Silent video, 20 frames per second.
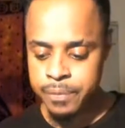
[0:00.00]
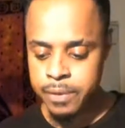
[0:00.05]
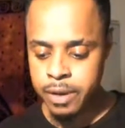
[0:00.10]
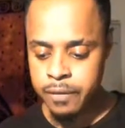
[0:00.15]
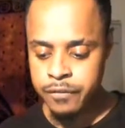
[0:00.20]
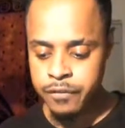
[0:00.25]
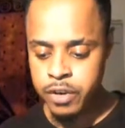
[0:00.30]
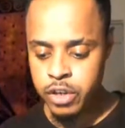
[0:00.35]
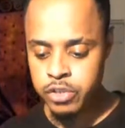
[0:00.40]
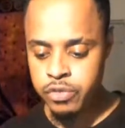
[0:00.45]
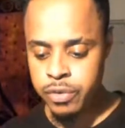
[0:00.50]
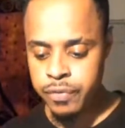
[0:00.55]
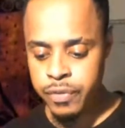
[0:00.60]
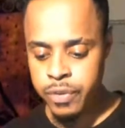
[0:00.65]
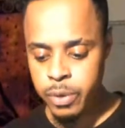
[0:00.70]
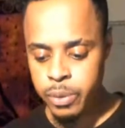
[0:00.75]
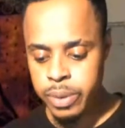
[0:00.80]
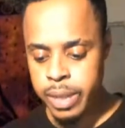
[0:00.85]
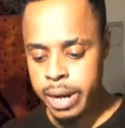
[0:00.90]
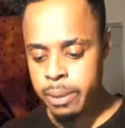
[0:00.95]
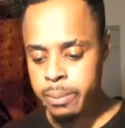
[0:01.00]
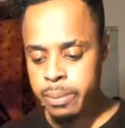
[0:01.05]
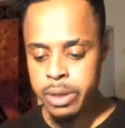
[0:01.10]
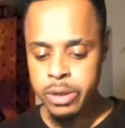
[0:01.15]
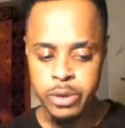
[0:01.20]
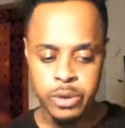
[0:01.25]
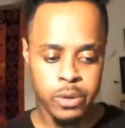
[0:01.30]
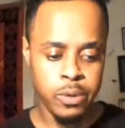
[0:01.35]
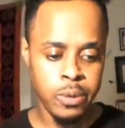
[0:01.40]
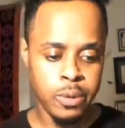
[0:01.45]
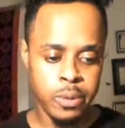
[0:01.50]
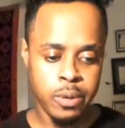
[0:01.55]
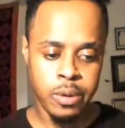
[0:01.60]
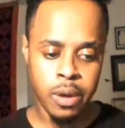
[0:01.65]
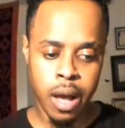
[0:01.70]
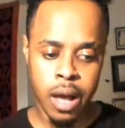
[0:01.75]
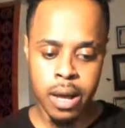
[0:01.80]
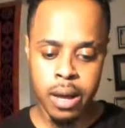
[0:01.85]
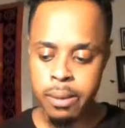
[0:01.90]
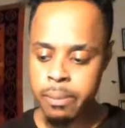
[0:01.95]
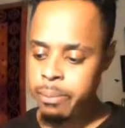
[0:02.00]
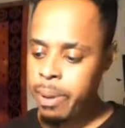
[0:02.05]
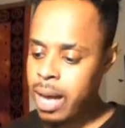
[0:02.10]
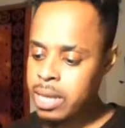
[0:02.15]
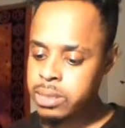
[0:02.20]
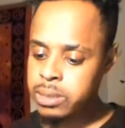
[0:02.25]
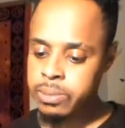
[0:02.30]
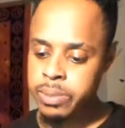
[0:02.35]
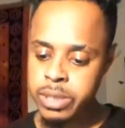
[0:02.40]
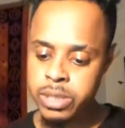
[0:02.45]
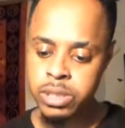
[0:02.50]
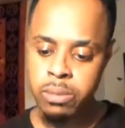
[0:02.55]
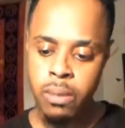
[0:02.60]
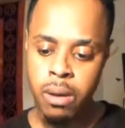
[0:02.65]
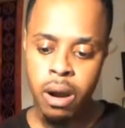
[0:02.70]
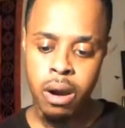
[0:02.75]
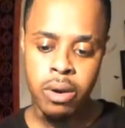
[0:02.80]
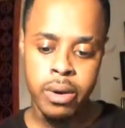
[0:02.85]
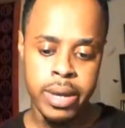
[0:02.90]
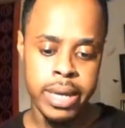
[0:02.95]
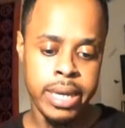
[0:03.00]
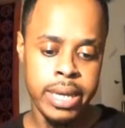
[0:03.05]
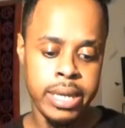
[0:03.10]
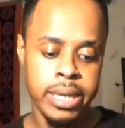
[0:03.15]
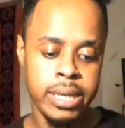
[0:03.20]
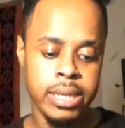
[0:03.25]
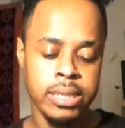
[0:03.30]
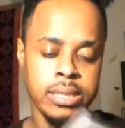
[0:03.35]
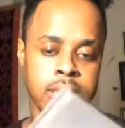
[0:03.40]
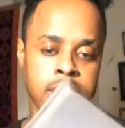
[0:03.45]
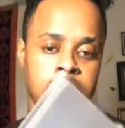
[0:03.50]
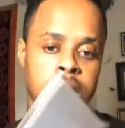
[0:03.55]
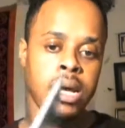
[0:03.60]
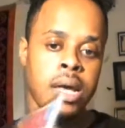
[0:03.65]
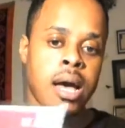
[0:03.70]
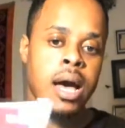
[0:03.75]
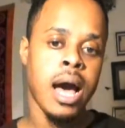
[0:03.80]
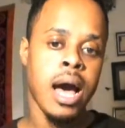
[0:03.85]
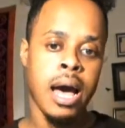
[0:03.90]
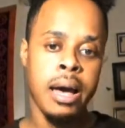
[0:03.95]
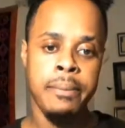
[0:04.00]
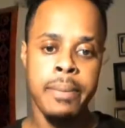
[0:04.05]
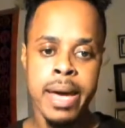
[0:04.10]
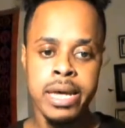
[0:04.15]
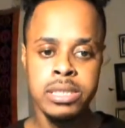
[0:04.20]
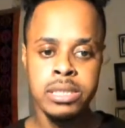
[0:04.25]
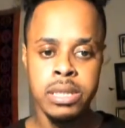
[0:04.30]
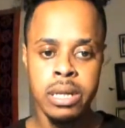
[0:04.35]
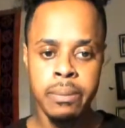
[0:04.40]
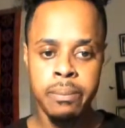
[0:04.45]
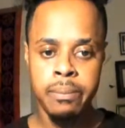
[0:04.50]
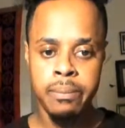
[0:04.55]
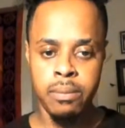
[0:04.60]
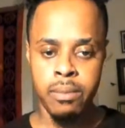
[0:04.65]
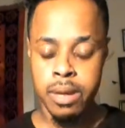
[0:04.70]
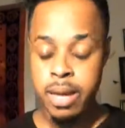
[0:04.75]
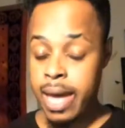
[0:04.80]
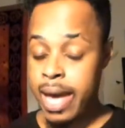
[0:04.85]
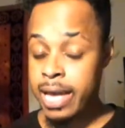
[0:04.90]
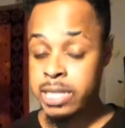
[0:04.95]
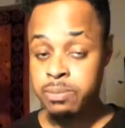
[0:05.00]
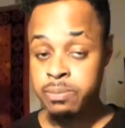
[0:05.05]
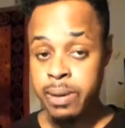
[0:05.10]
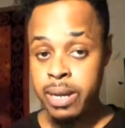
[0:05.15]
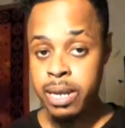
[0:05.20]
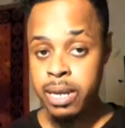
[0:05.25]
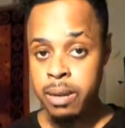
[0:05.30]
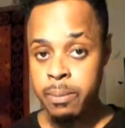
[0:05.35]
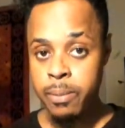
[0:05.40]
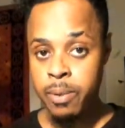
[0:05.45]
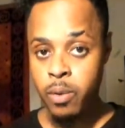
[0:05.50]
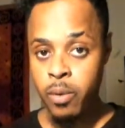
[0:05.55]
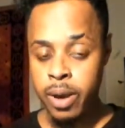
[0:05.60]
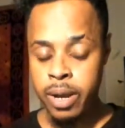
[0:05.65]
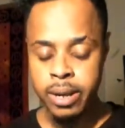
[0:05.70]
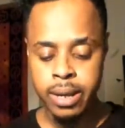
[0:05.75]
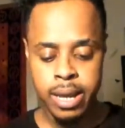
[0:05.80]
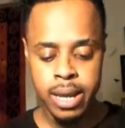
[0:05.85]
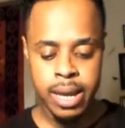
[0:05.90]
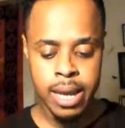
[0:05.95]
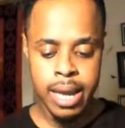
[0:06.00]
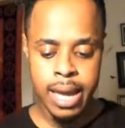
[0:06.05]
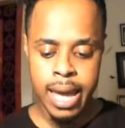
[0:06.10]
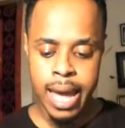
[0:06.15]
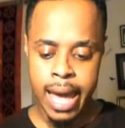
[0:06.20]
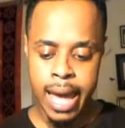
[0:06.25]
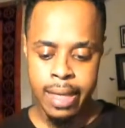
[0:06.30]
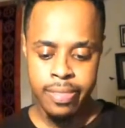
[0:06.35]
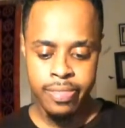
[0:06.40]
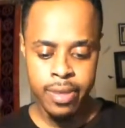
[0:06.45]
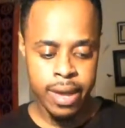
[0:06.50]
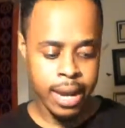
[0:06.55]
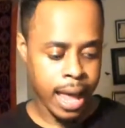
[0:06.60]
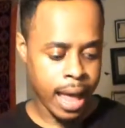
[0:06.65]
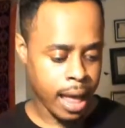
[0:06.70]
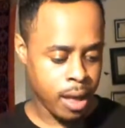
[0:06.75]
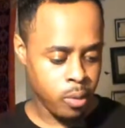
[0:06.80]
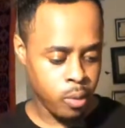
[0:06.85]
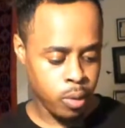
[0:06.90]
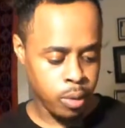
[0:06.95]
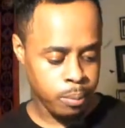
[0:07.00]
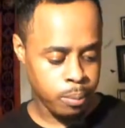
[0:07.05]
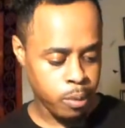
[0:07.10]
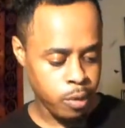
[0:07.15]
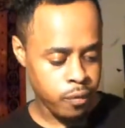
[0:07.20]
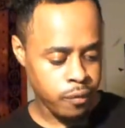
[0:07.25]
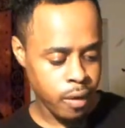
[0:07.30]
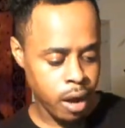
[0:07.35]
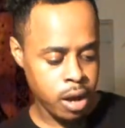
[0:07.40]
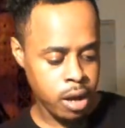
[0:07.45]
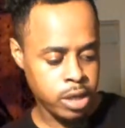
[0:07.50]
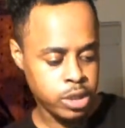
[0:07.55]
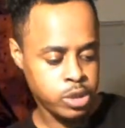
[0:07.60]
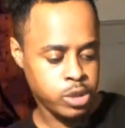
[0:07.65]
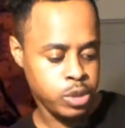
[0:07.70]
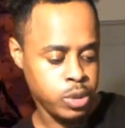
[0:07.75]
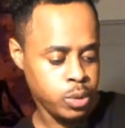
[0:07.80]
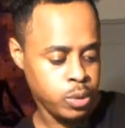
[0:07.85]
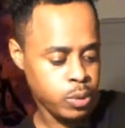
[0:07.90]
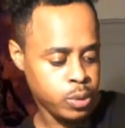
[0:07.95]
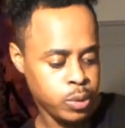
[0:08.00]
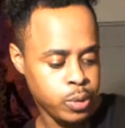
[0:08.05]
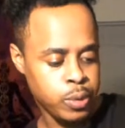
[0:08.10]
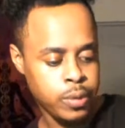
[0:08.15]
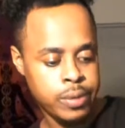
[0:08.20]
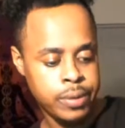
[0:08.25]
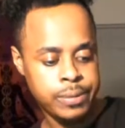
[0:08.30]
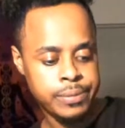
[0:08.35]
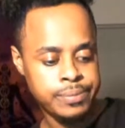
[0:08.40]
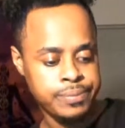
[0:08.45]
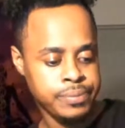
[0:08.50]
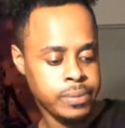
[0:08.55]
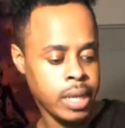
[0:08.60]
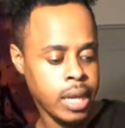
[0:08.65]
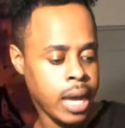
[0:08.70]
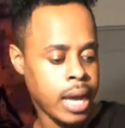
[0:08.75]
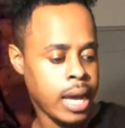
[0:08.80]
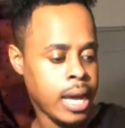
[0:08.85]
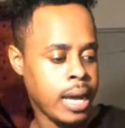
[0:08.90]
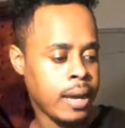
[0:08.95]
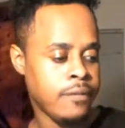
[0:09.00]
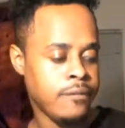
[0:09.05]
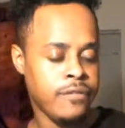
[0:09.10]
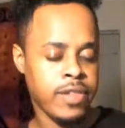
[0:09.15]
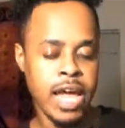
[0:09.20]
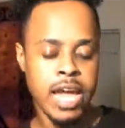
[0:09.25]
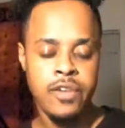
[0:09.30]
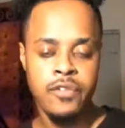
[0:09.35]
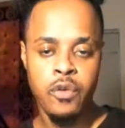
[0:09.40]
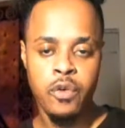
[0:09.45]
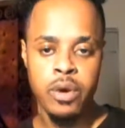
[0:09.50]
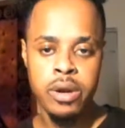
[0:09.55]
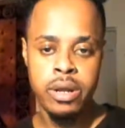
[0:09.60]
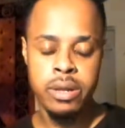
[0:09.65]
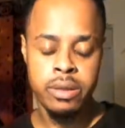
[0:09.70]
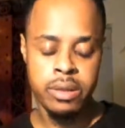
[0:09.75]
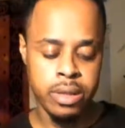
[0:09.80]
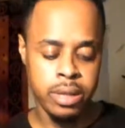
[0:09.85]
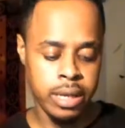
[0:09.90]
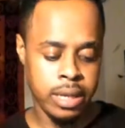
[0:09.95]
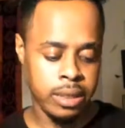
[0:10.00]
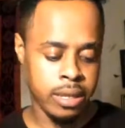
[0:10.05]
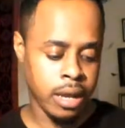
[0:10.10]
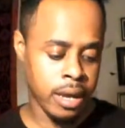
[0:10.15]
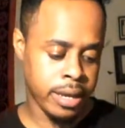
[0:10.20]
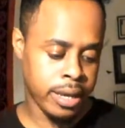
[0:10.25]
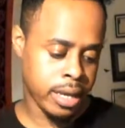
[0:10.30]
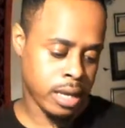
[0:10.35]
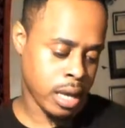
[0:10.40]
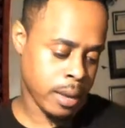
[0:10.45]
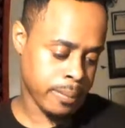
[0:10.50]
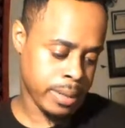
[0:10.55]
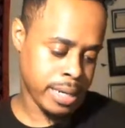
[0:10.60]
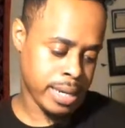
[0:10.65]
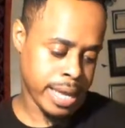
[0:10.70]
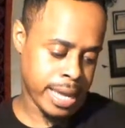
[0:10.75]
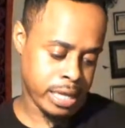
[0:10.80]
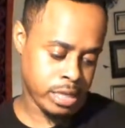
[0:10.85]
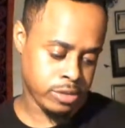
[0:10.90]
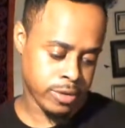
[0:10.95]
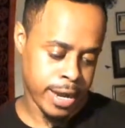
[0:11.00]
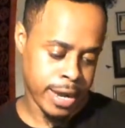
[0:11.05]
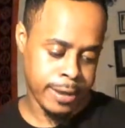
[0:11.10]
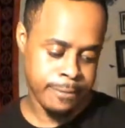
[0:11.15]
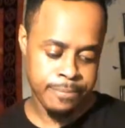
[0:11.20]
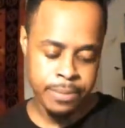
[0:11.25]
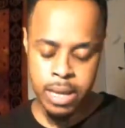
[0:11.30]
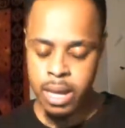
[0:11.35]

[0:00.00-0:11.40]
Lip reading: First review that I'm gonna do possibly tomorrow is X-Men number one, and then I will move on to flash forward in the incoming days, right?